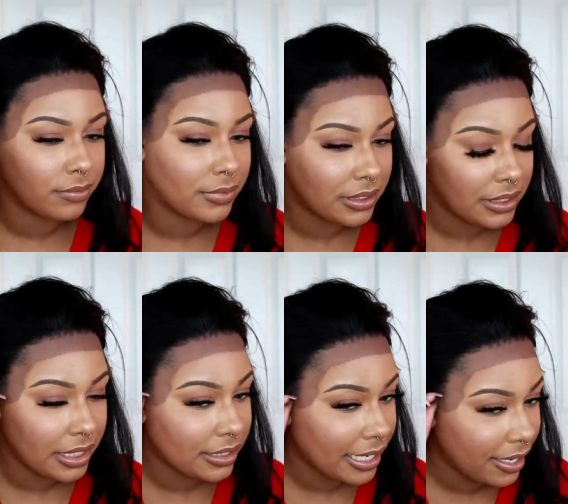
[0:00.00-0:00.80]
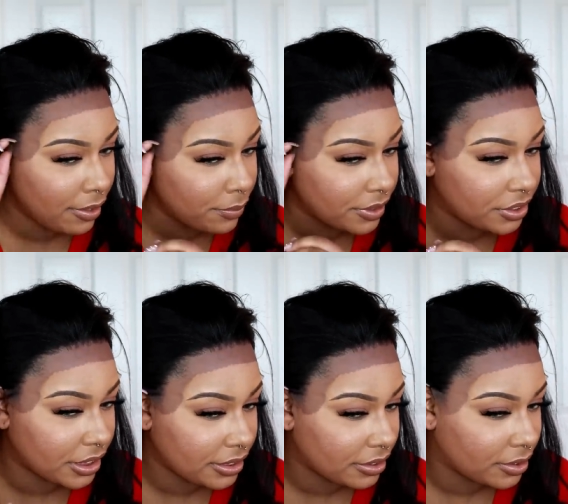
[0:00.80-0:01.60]
stick down with
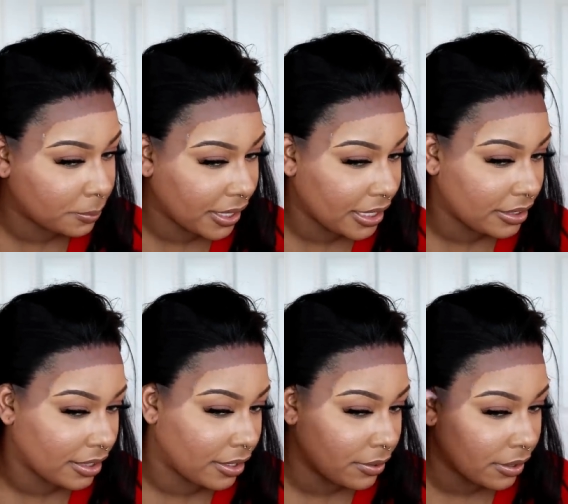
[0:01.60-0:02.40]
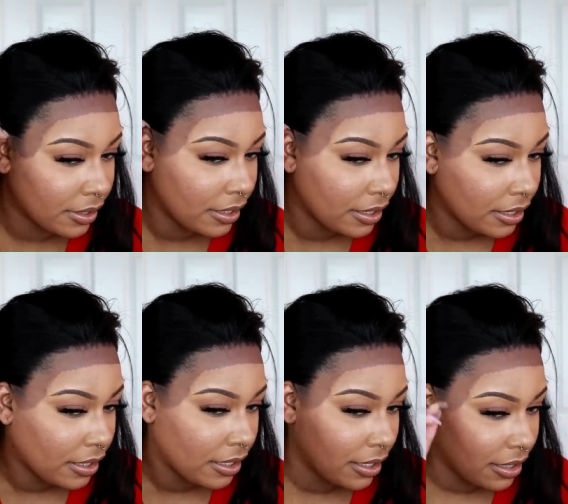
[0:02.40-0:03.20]
just the spray, so
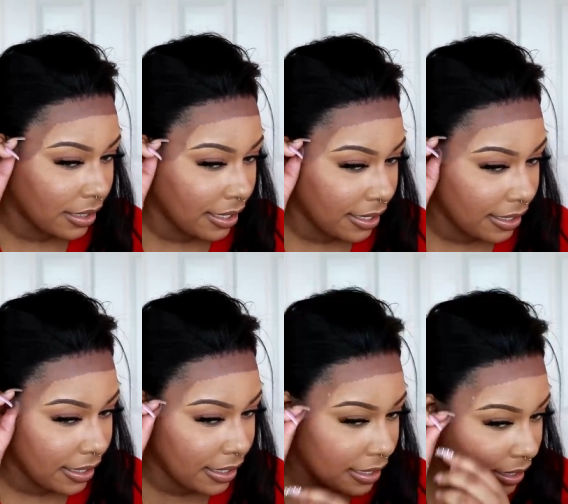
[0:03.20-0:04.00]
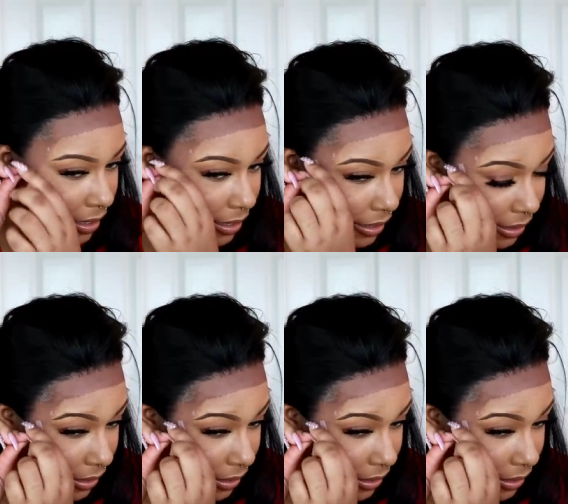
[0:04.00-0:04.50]
I